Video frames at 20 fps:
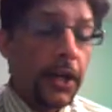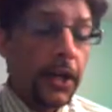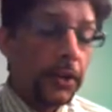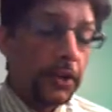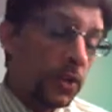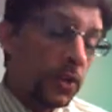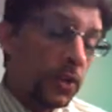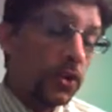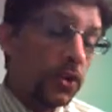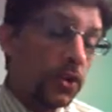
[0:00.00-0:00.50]

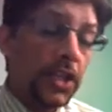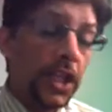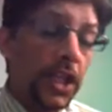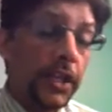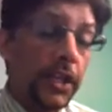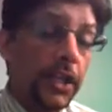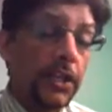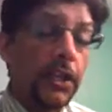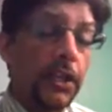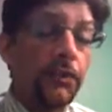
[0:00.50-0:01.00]
news that I
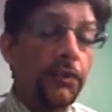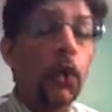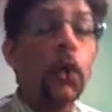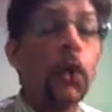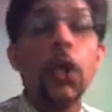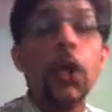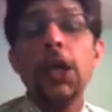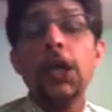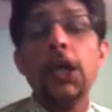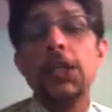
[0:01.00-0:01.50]
can give you.
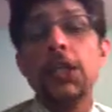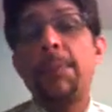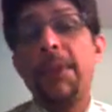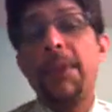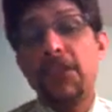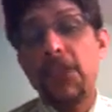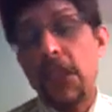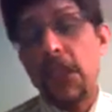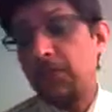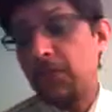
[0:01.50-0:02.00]
The
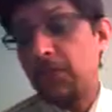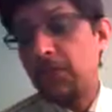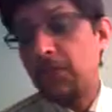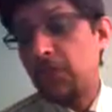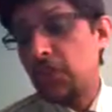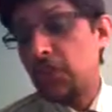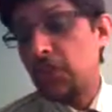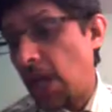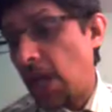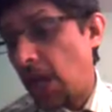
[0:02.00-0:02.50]
Peshawar
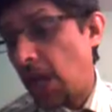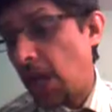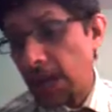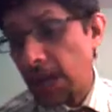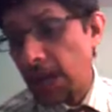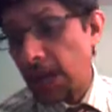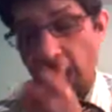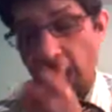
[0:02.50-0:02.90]
Zalmi